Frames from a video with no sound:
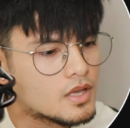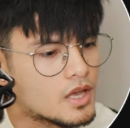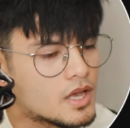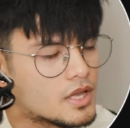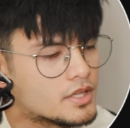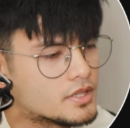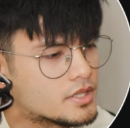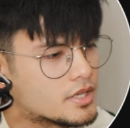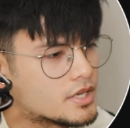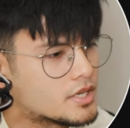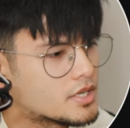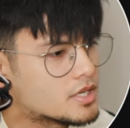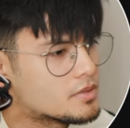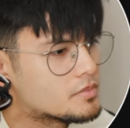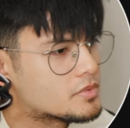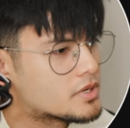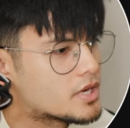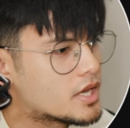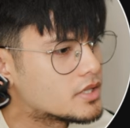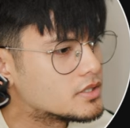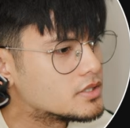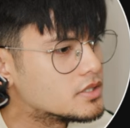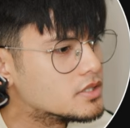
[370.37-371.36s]
And then I'm going
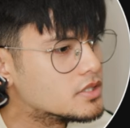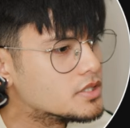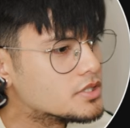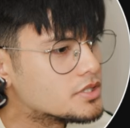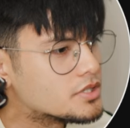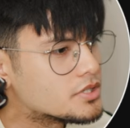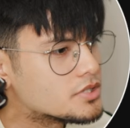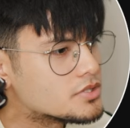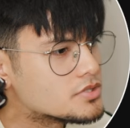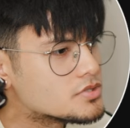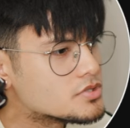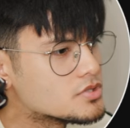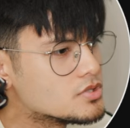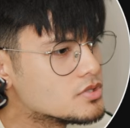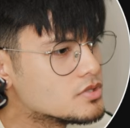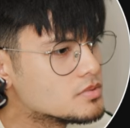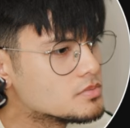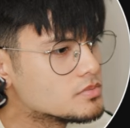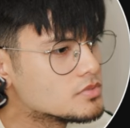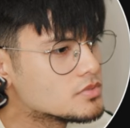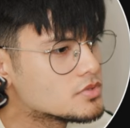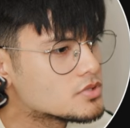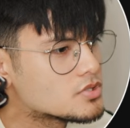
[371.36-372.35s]
to add the linear
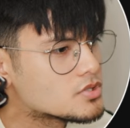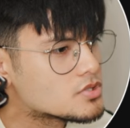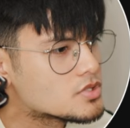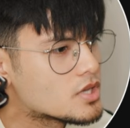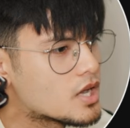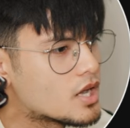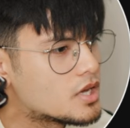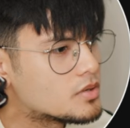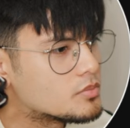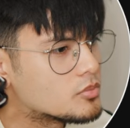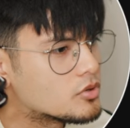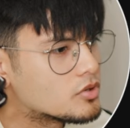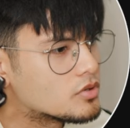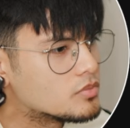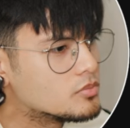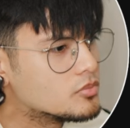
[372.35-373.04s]
zoom just to add more